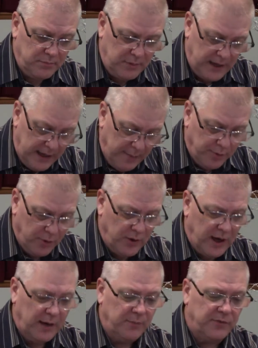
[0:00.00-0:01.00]
Hebrew
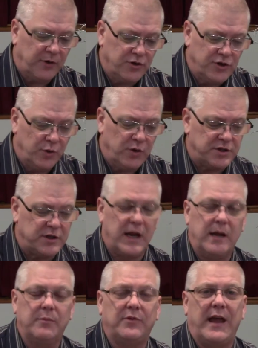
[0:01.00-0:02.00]
names, their Jewish
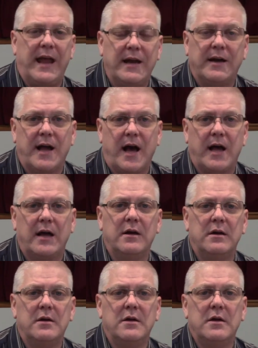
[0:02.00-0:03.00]
names, Hananiah,
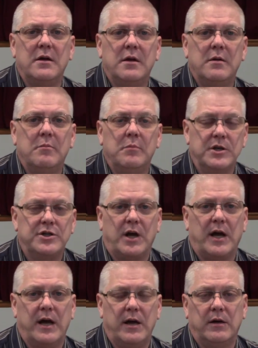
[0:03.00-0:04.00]

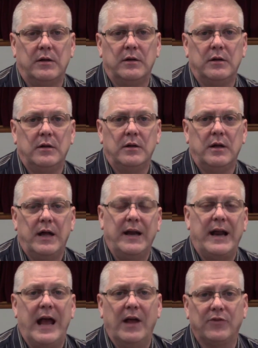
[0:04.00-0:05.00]
Mishael,
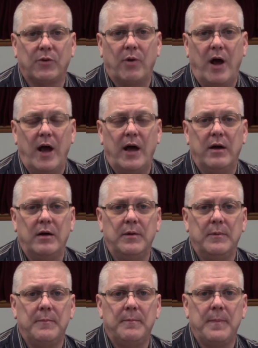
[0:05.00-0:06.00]
and Azariah,
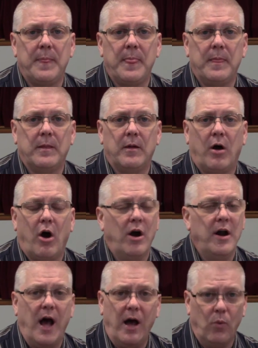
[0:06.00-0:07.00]
are
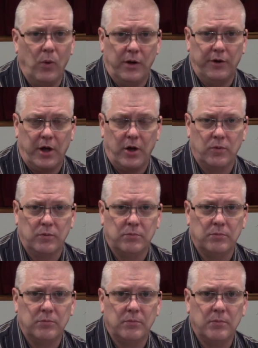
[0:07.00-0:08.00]
not well known.
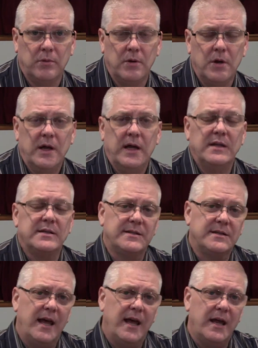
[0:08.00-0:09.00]

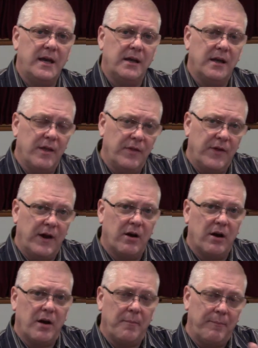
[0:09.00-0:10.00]
Instead,
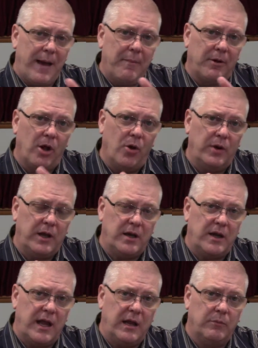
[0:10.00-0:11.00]
their
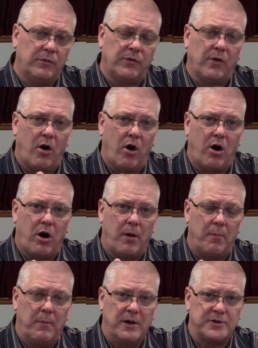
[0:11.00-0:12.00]
Babylonian names are
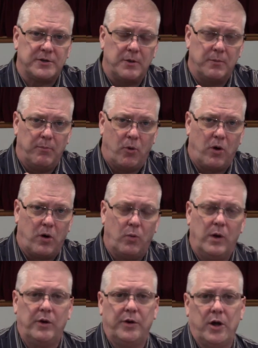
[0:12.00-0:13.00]
much more
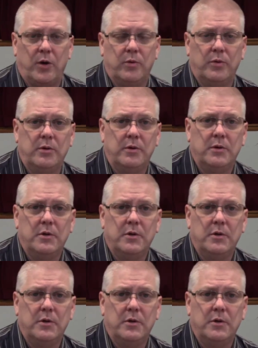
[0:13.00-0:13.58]
well known: